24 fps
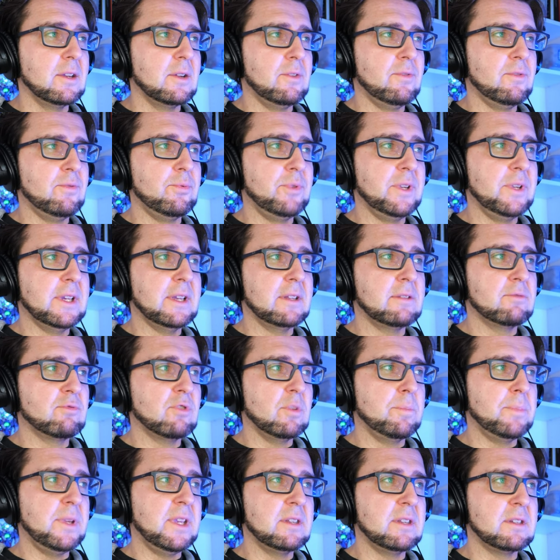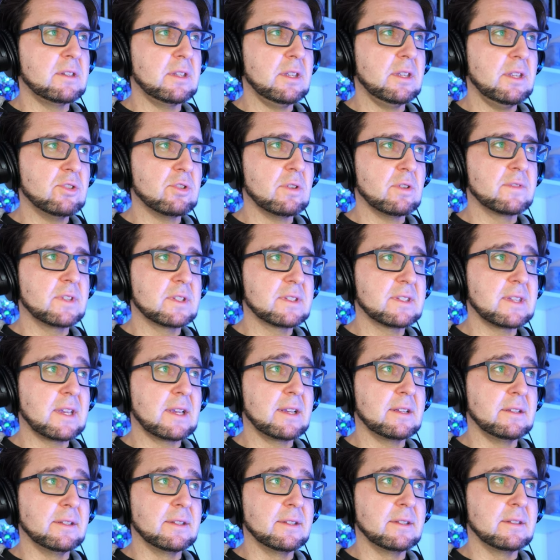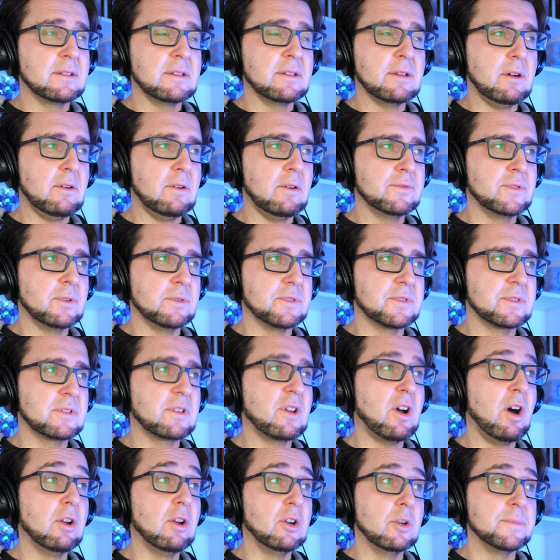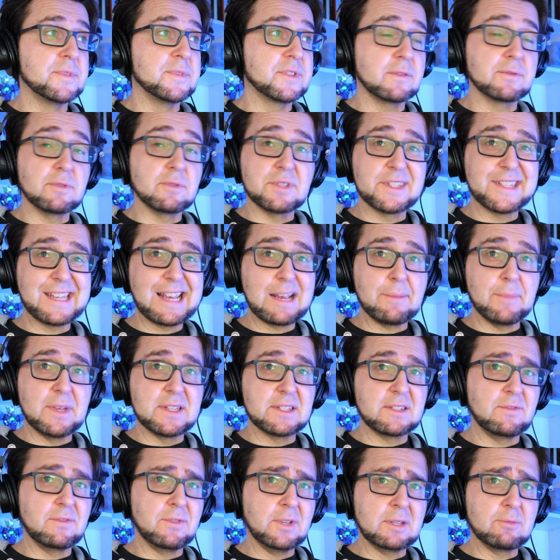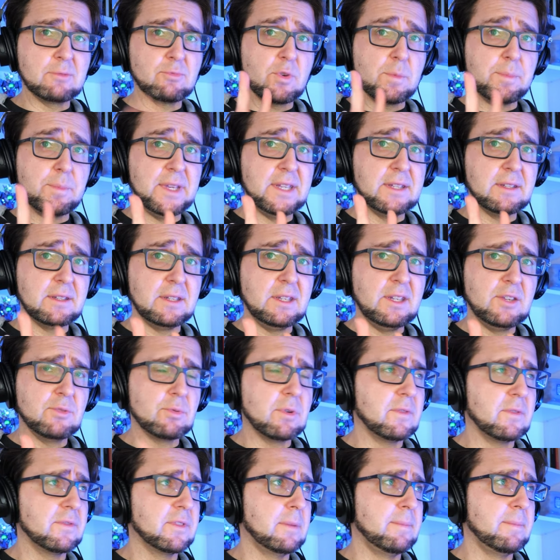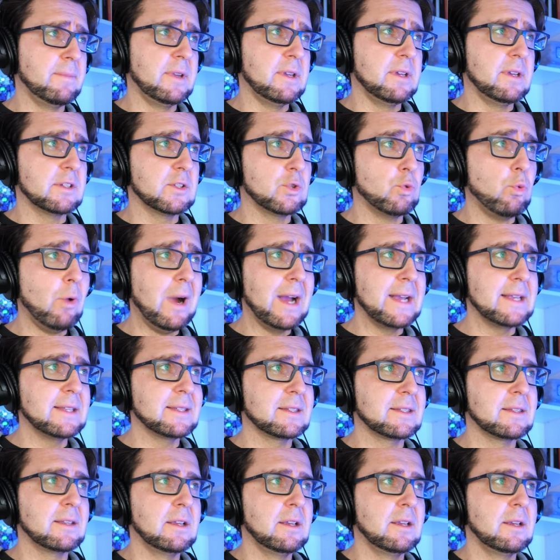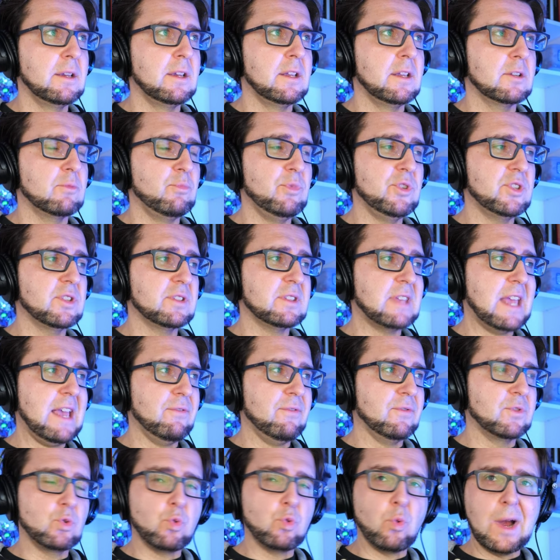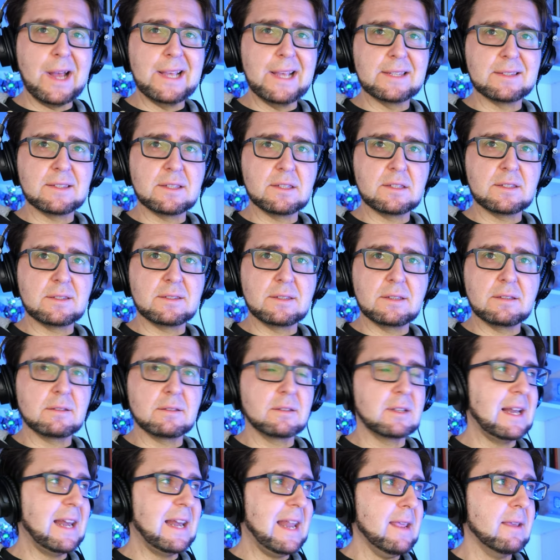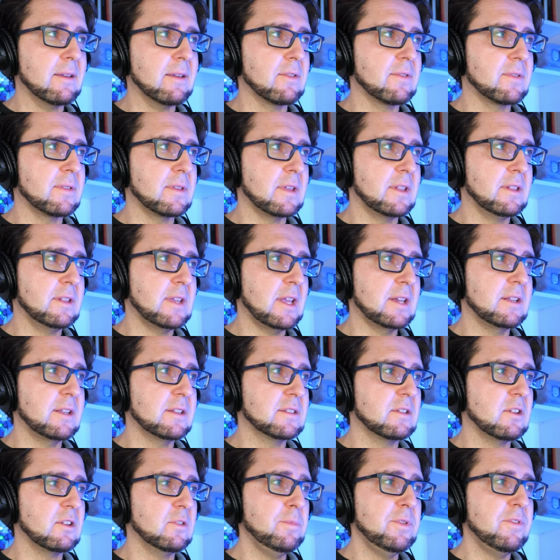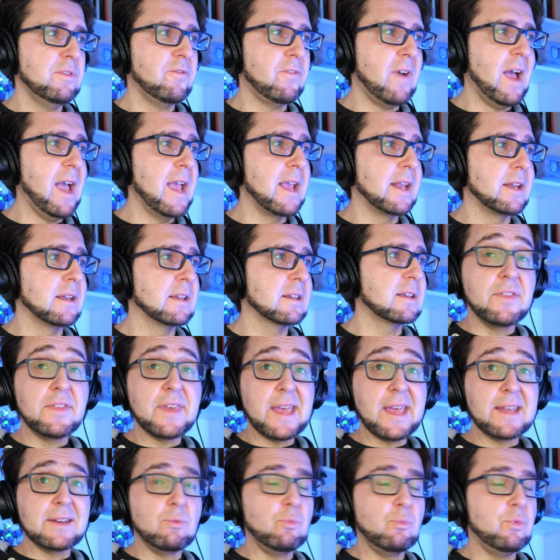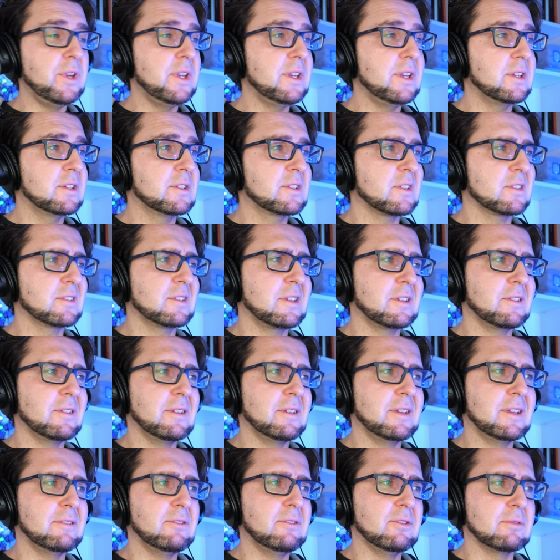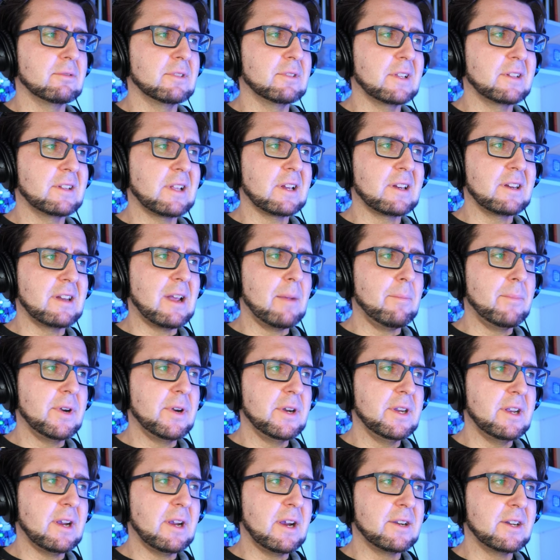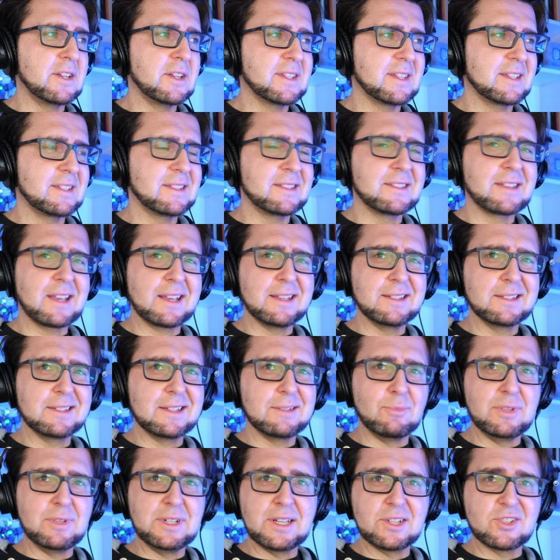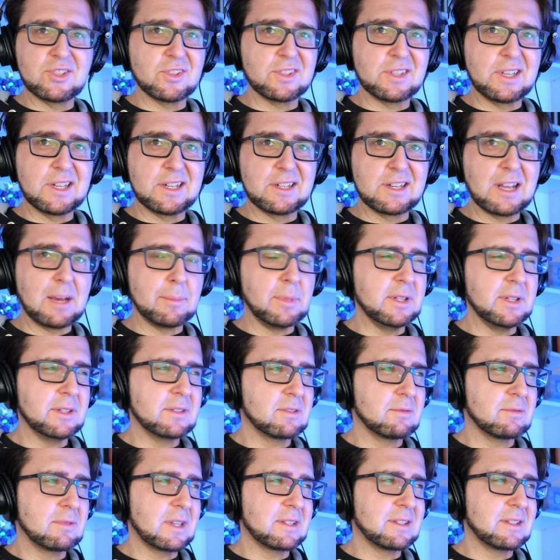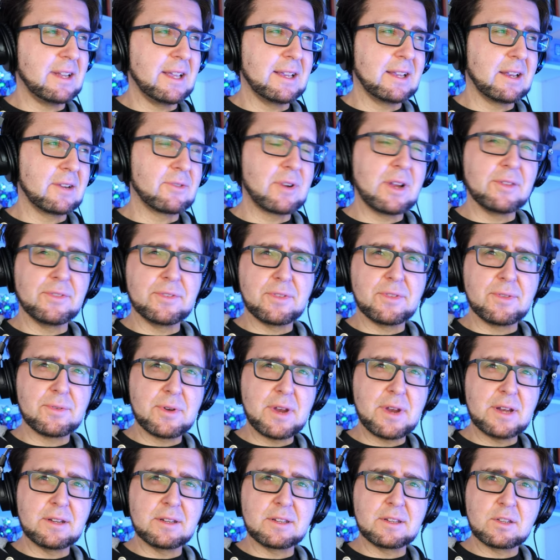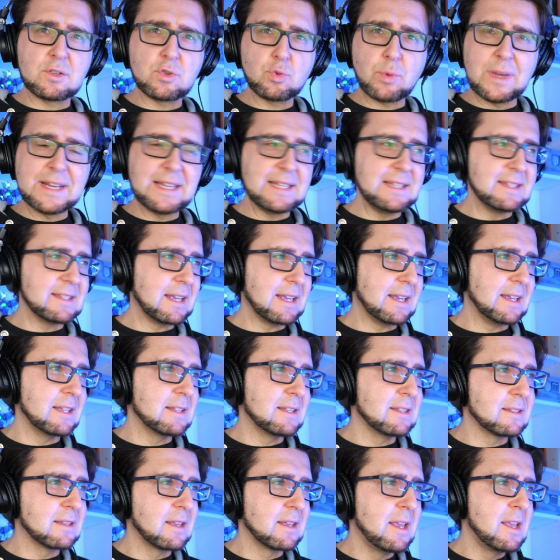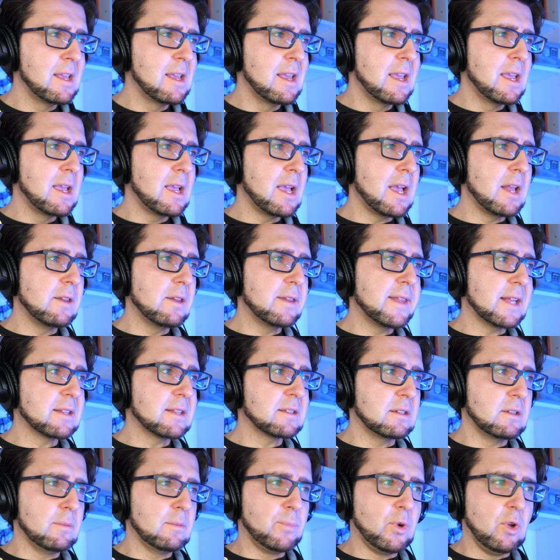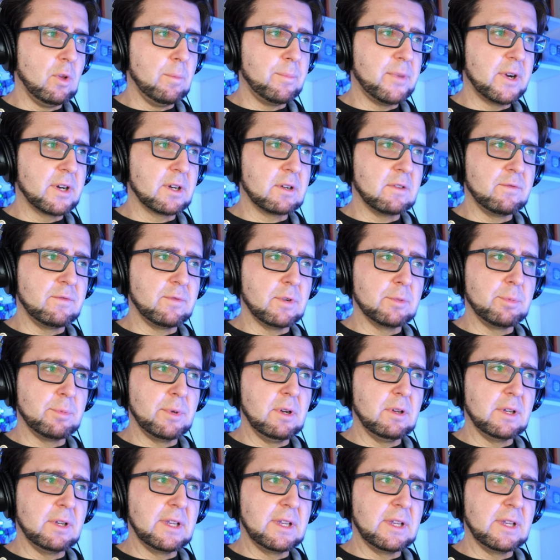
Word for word: If we can repeat each of the second uh, of those columns of those segments, if you can repeat each one of them uh, twice, we just have twice the, the length and then it's going to be fine. Then we just going to, you know, that, that number here, 160 seconds will get just get doubled. So that's like around 320 seconds. And that's in the ballpark of what we're